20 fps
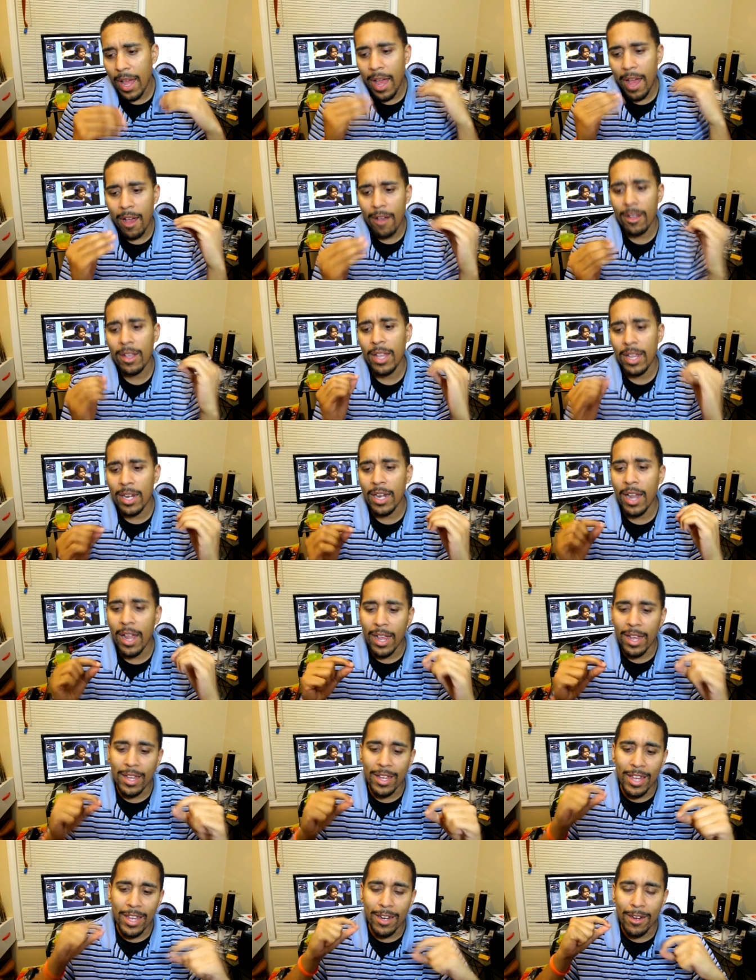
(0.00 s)
how can
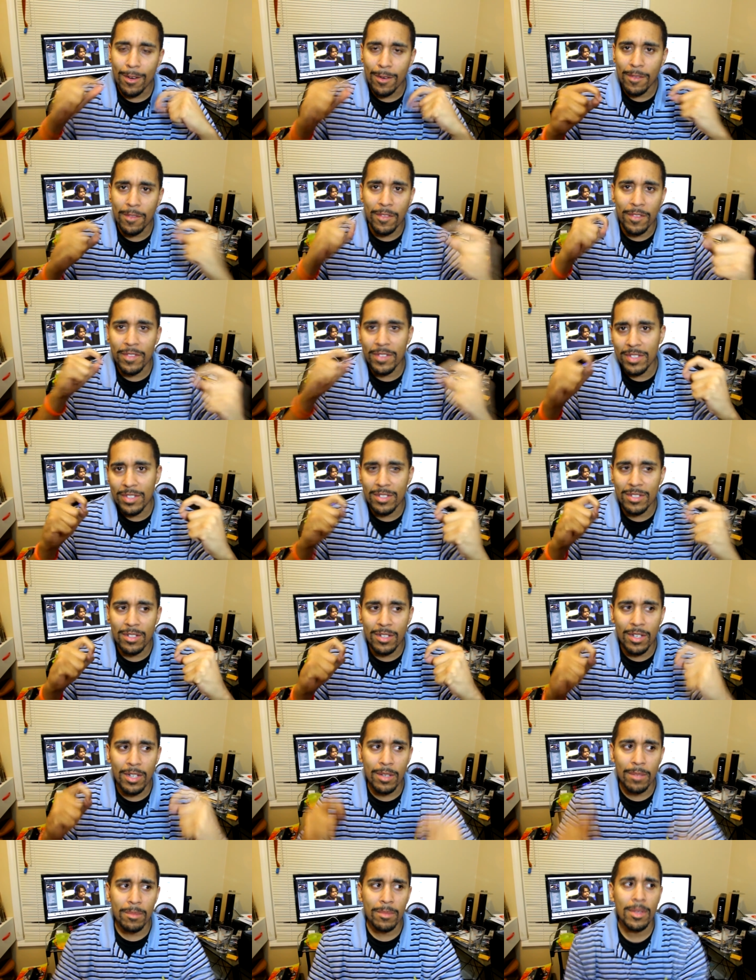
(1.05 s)
I get over this
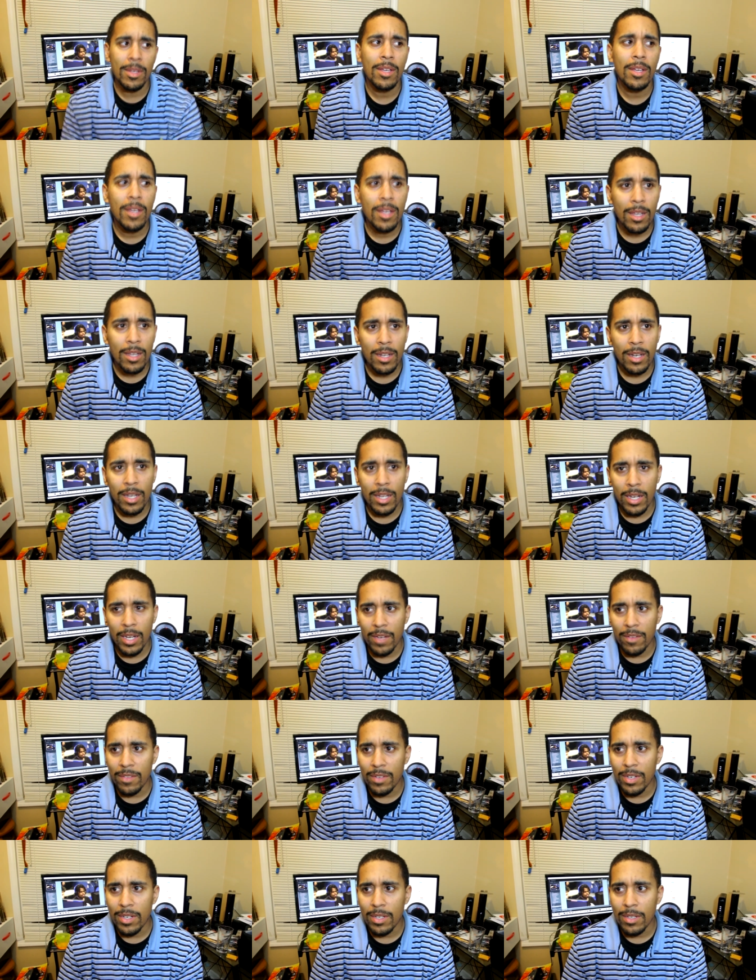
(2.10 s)
slump. Like
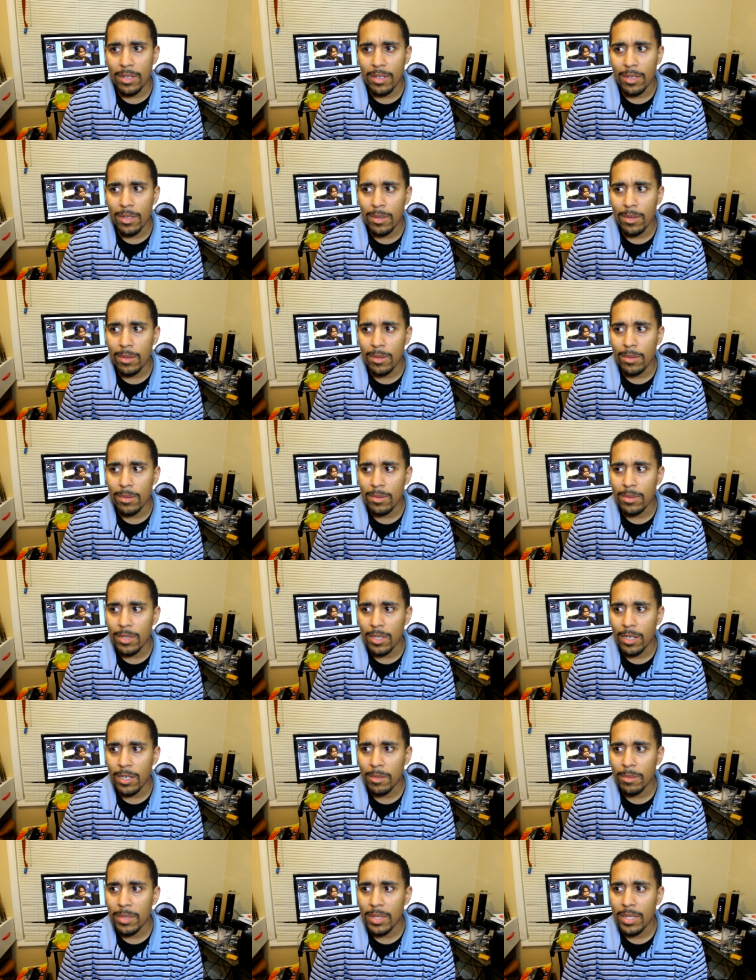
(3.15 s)
every little
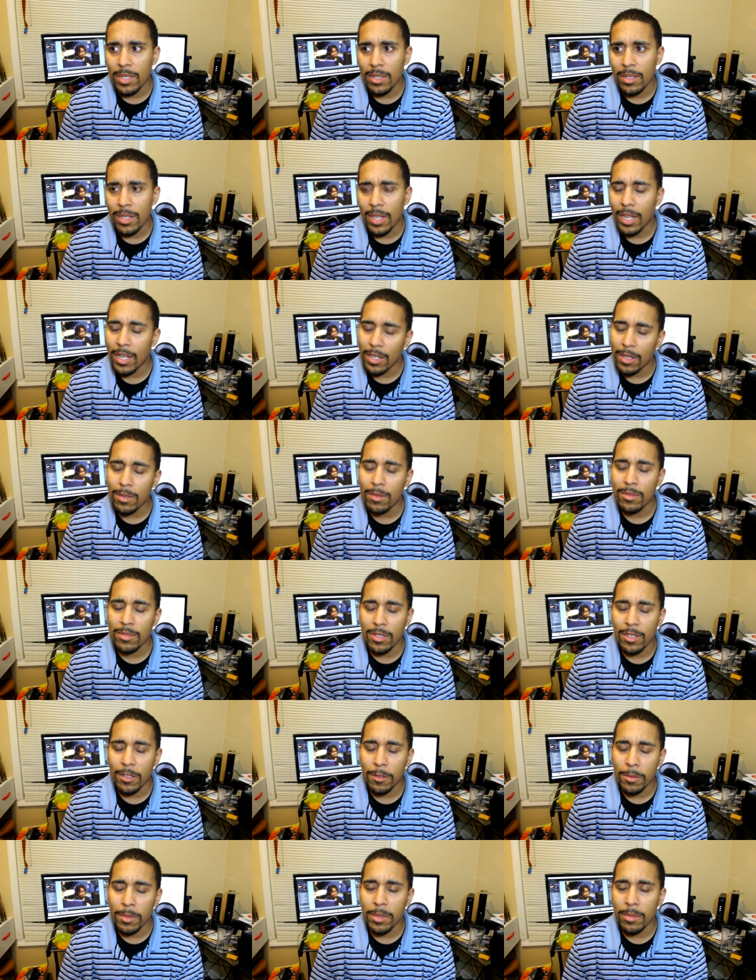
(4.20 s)
tournament, not little
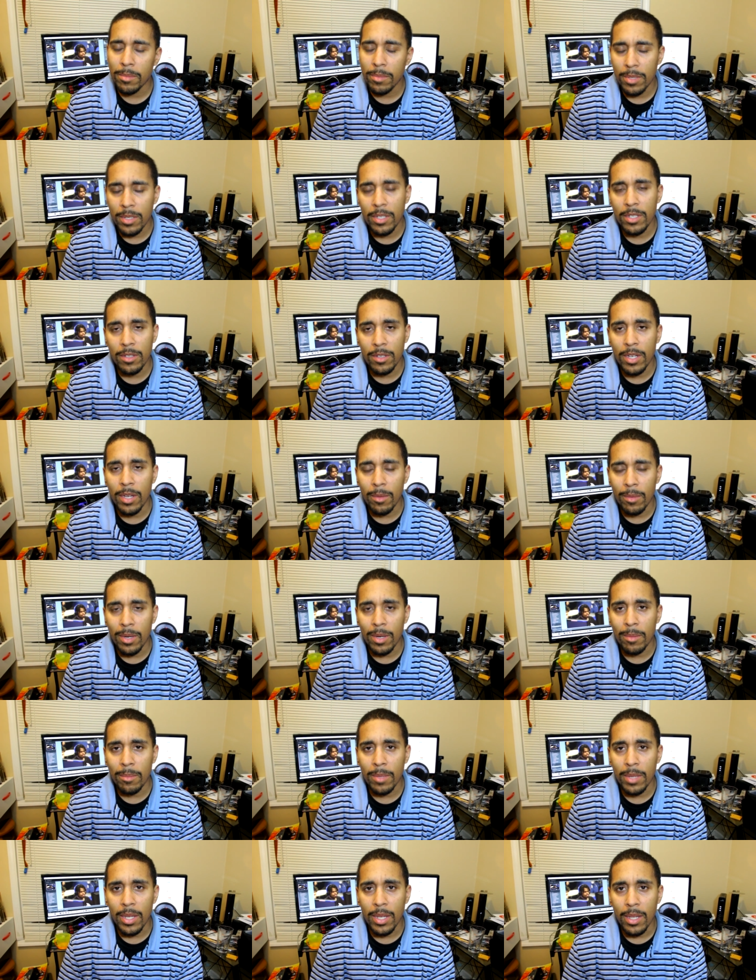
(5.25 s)
tournament, but you get what
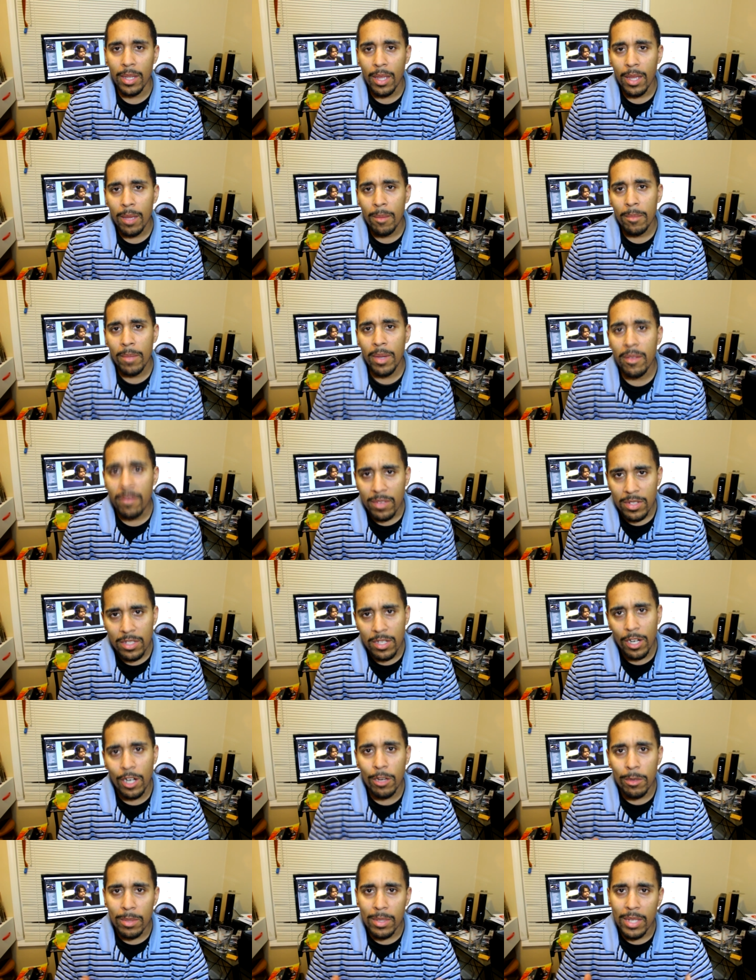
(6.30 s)
I mean. Every
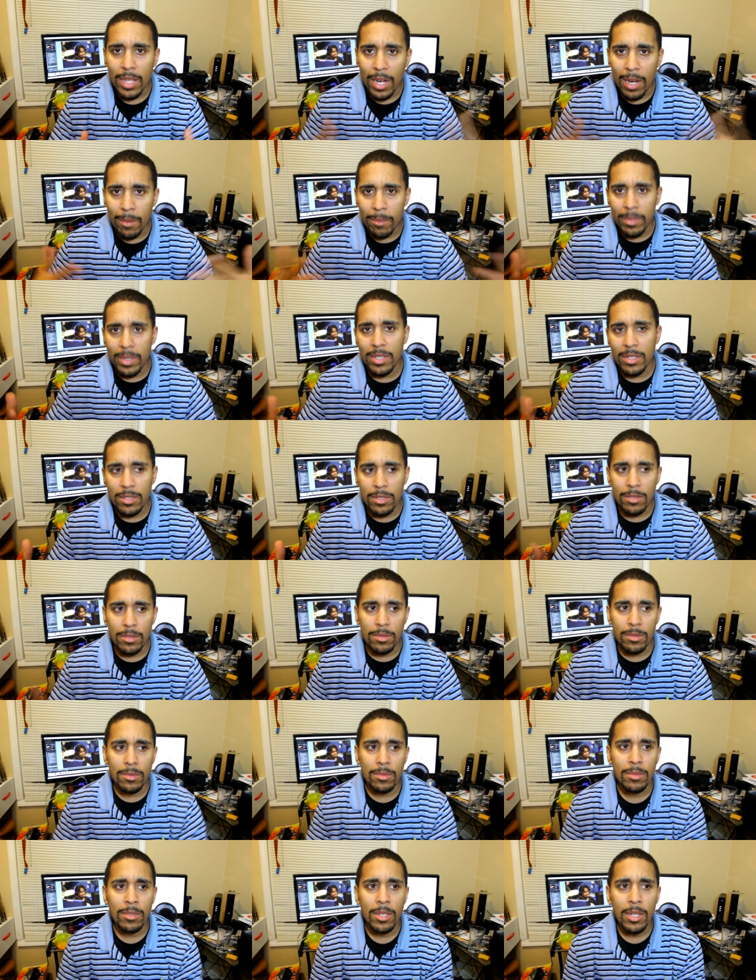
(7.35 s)
tournament that I've been
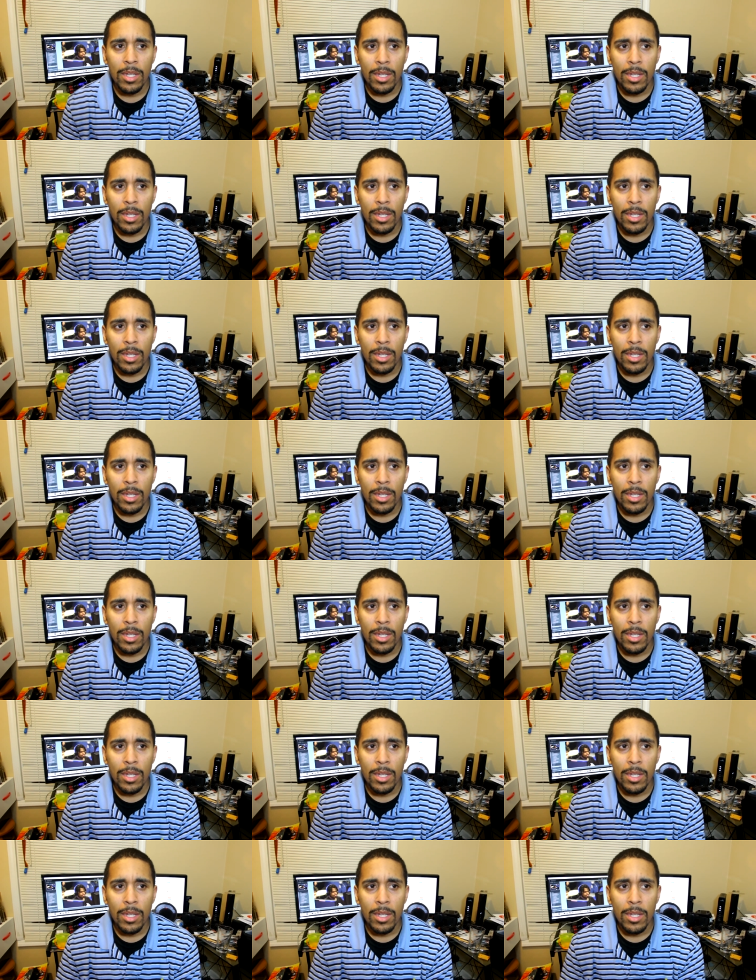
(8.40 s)
to,